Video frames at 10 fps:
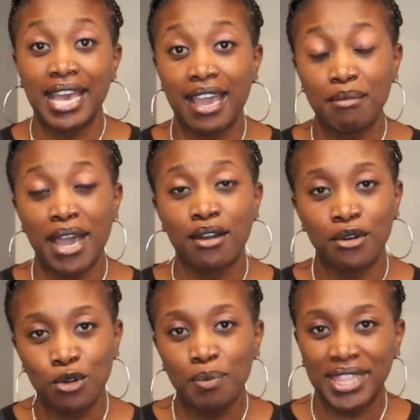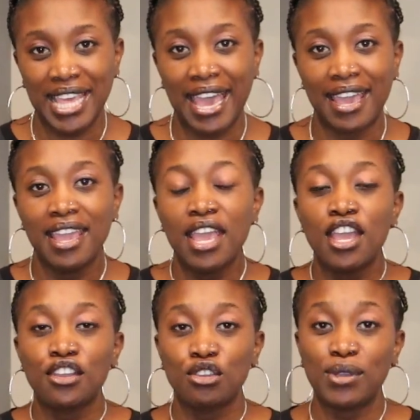time, I hope that
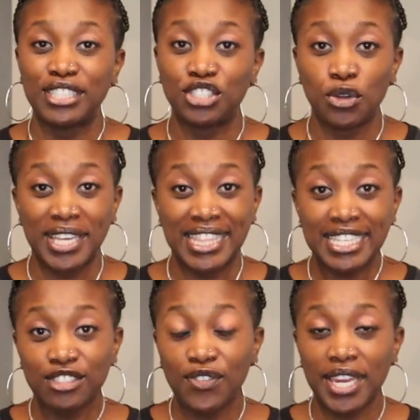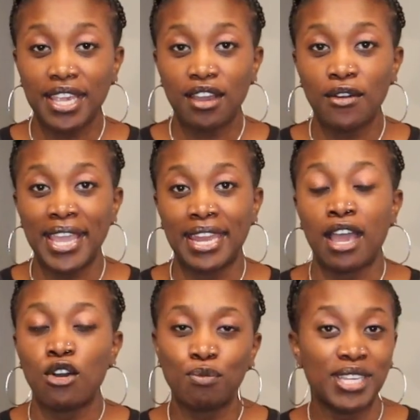you enjoyed this video and
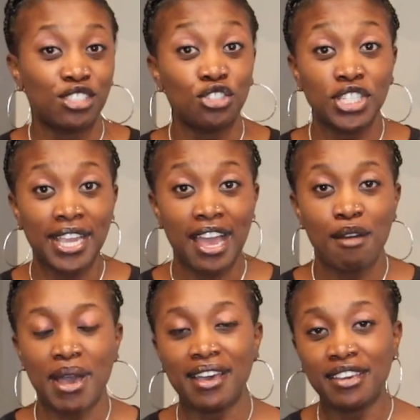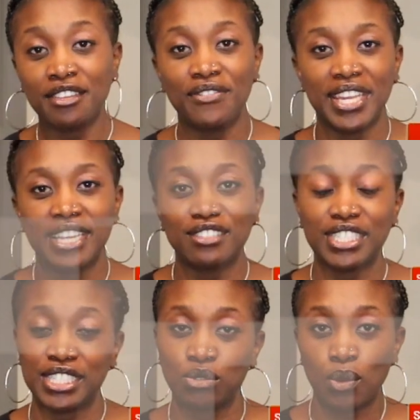I hope that you check out my other
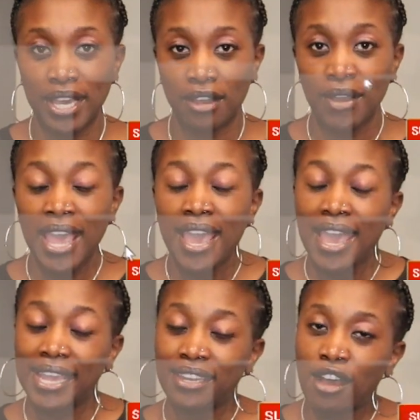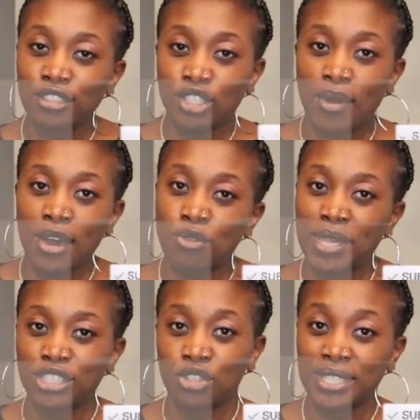videos as well. And also I hope
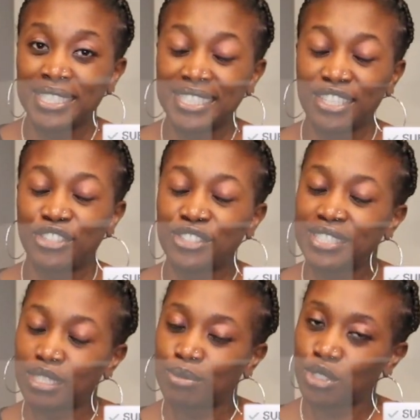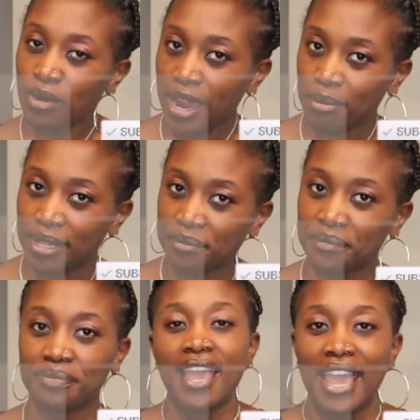that you consider
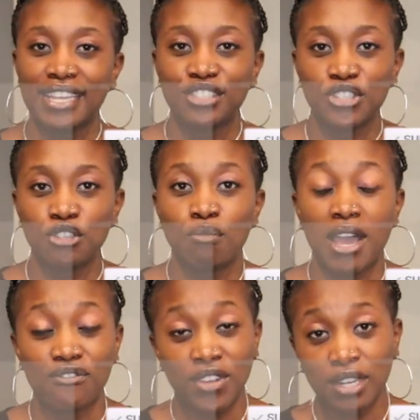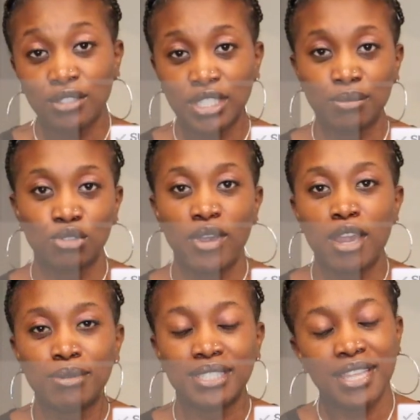subscribing. And to my fellow
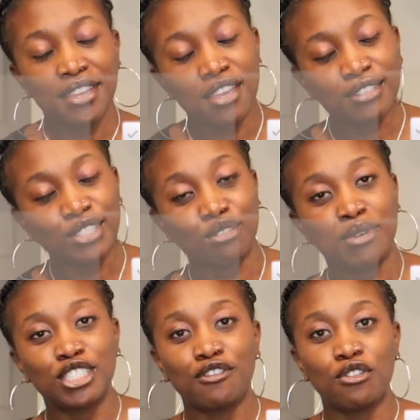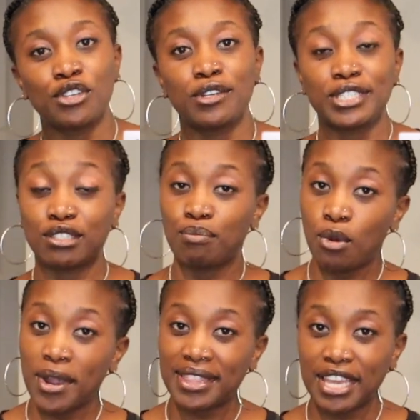subscribers, thank y'all so much for your
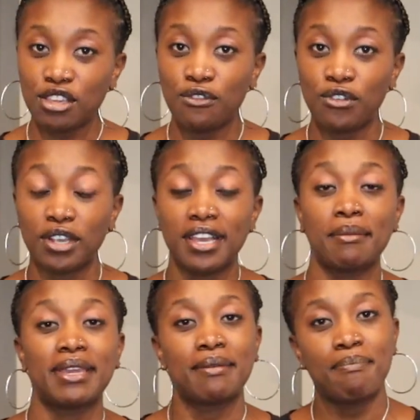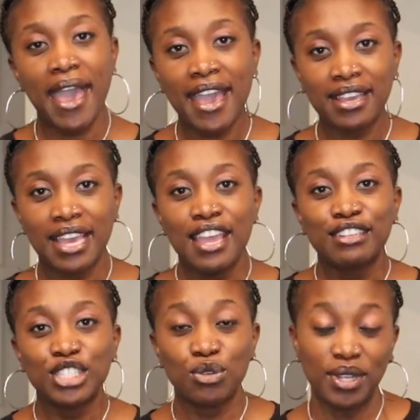support. Thank you for coming back
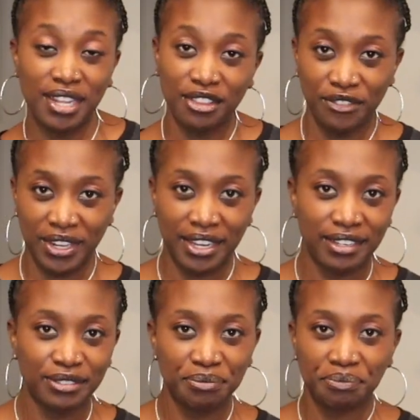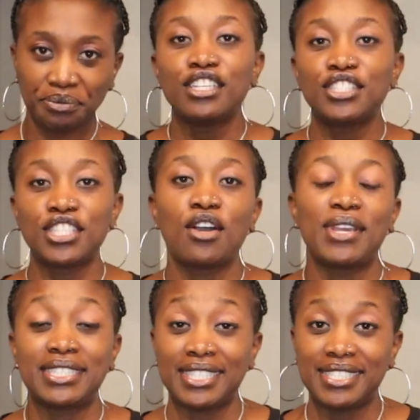to another video. So
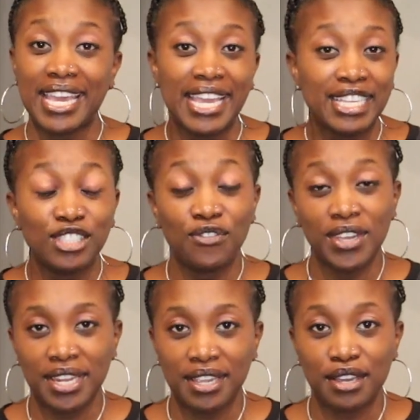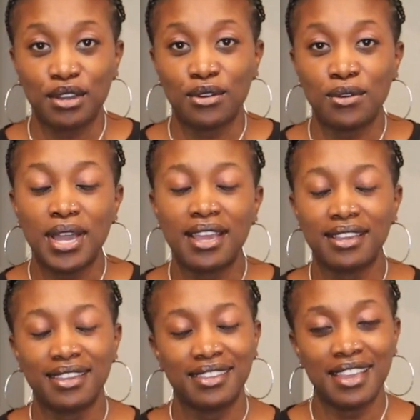in today's video,
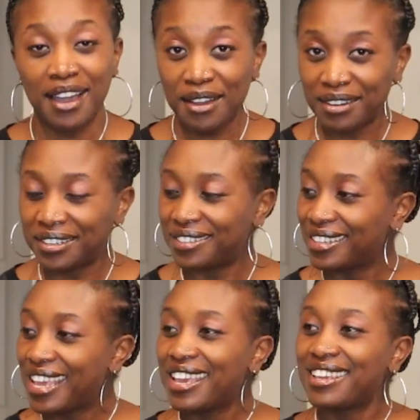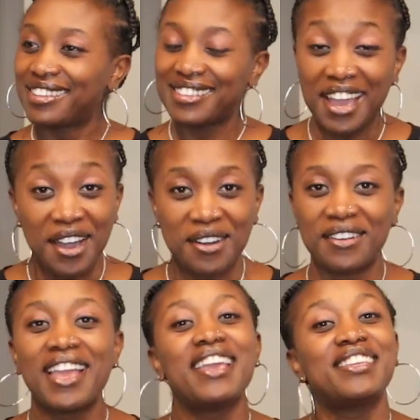y'all
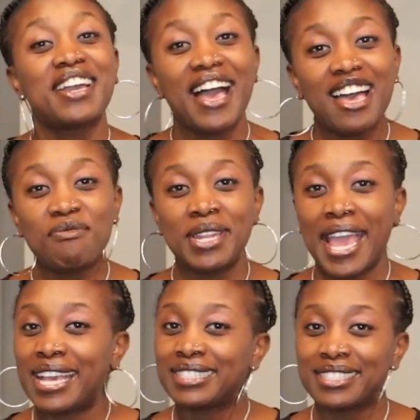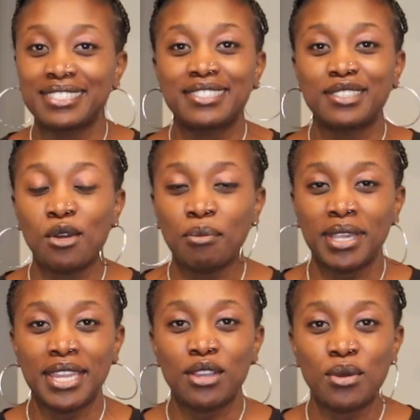have been asking so
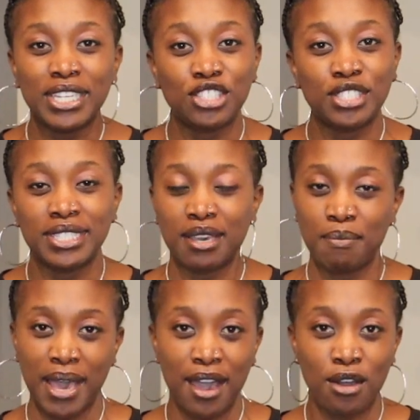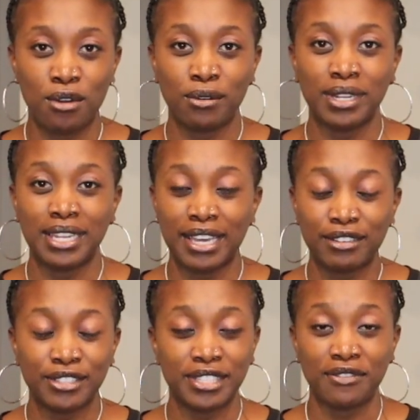many questions about
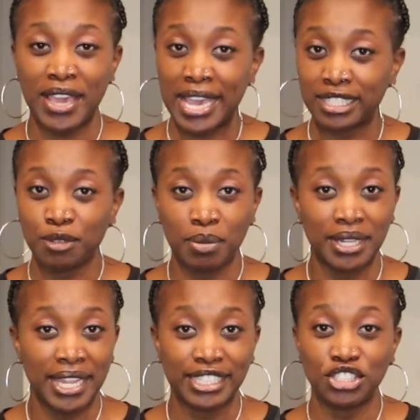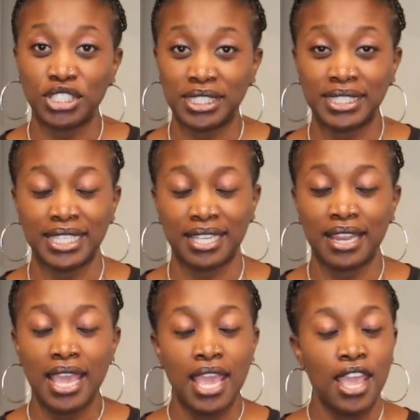letters of explanations, and